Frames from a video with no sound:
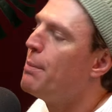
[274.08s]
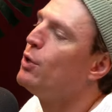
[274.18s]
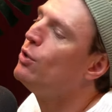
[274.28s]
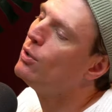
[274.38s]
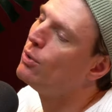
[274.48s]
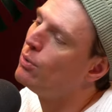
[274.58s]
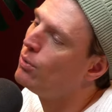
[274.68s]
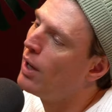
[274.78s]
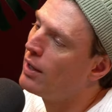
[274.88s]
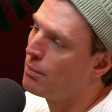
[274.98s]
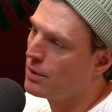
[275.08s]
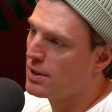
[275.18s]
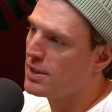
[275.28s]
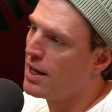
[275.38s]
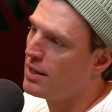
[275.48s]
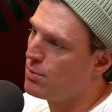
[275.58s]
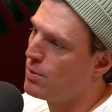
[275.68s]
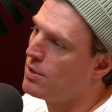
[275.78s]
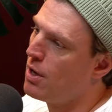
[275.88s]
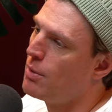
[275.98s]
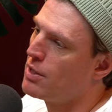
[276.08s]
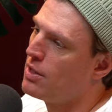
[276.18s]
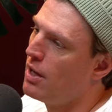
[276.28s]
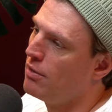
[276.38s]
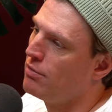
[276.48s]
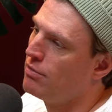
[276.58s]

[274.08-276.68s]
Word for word: but you, and I'm gonna say this with so much love. Uh